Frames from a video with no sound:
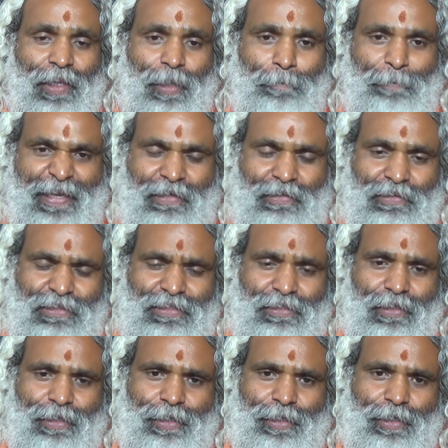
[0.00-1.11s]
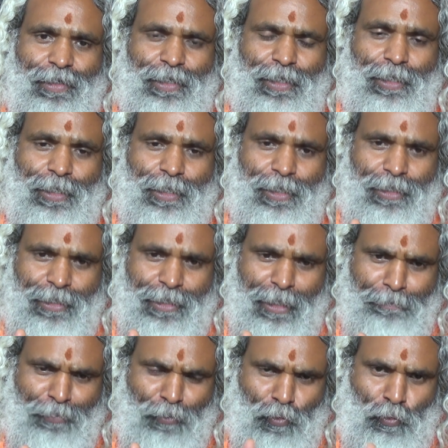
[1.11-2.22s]
Because
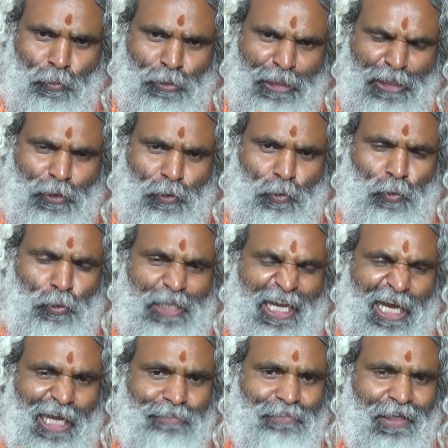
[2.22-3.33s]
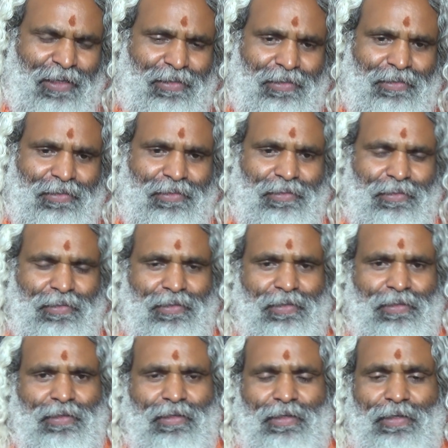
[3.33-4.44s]
if you do not do the karma,
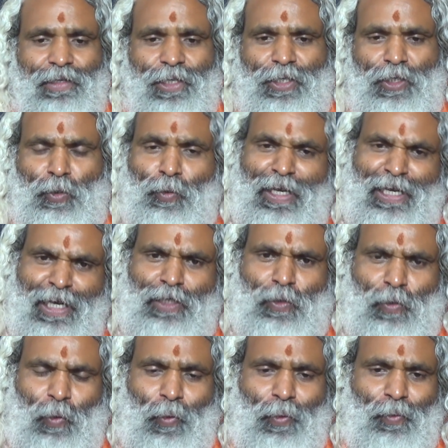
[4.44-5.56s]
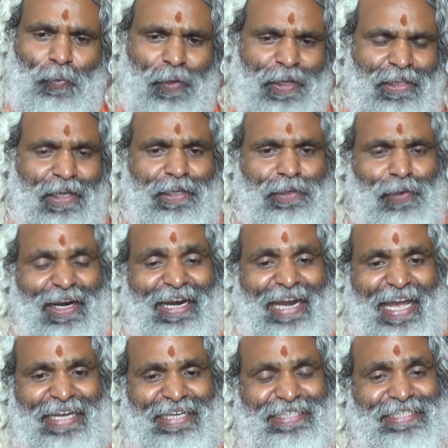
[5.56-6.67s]
you will not know whether your
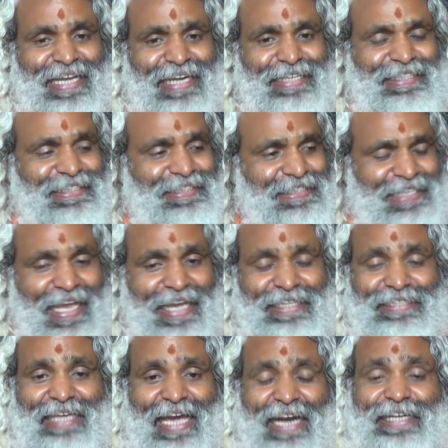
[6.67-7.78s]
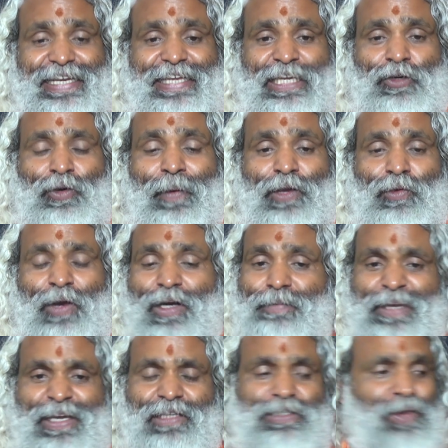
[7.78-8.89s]
likes and dislikes are taking over you or not,
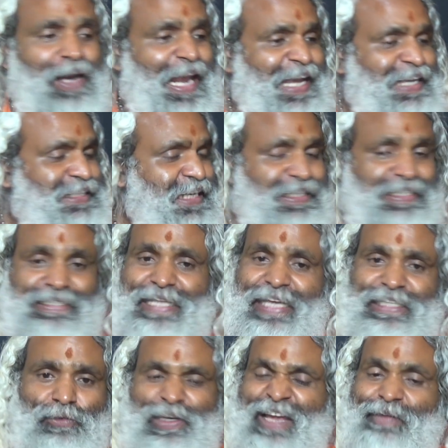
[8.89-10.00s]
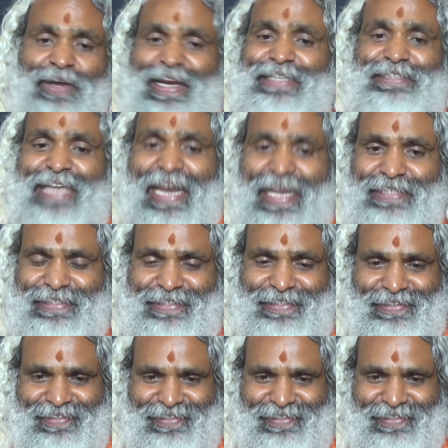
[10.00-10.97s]
because your likes and dislikes will never get challenged.